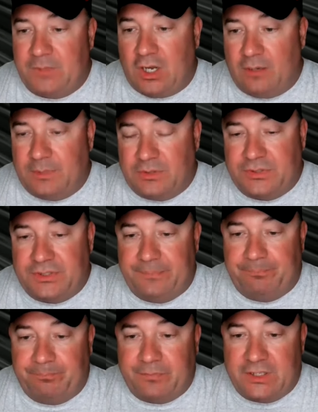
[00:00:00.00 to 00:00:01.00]
Almost.
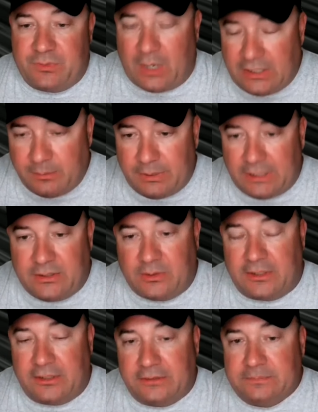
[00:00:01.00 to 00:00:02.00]
That's why you play
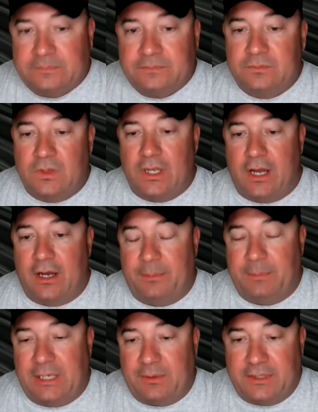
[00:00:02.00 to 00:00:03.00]
corner.
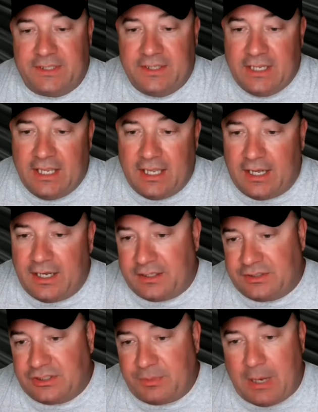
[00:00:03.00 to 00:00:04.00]
But anyways,
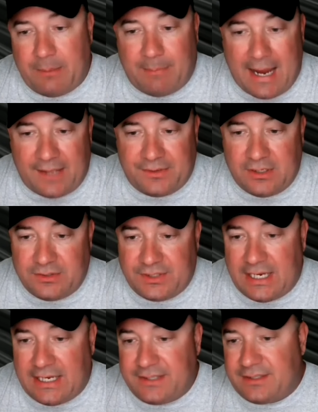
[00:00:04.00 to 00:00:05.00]
Jermaine Matthews,
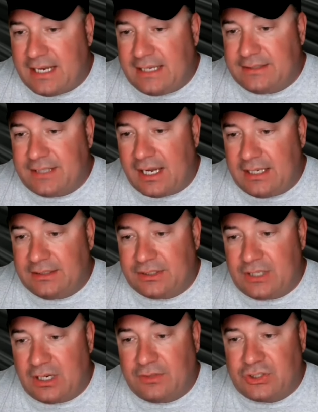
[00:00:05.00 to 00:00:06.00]
he stayed tight in
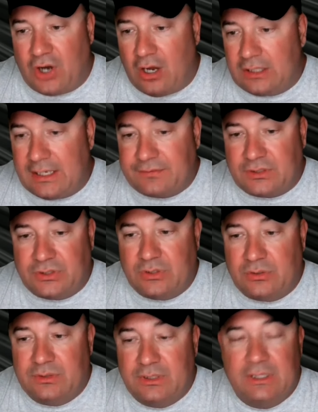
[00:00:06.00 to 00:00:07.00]
coverage all
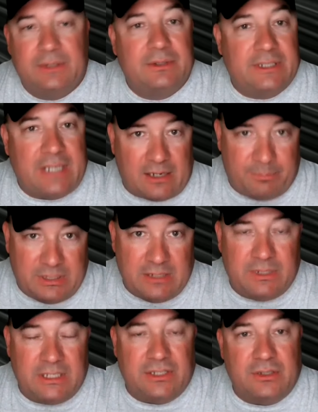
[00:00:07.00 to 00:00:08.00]
afternoon. Got a
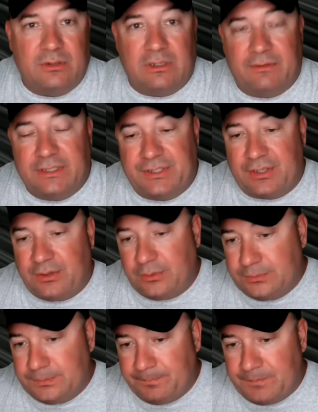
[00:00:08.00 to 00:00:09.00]
PBU of his
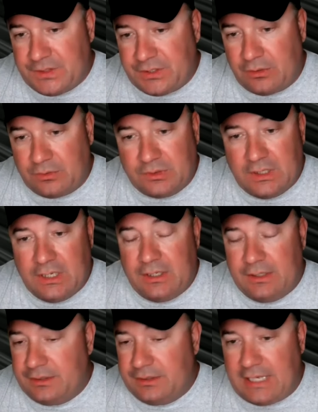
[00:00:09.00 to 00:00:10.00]
own. So
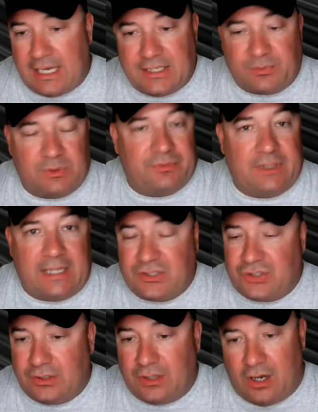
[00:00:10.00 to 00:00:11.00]
the guys were
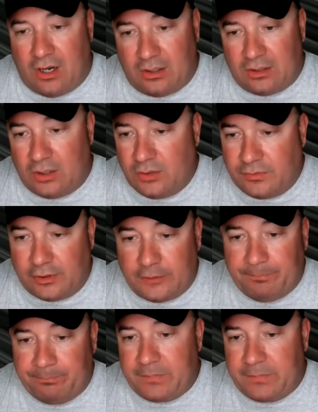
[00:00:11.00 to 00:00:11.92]
flashing all over.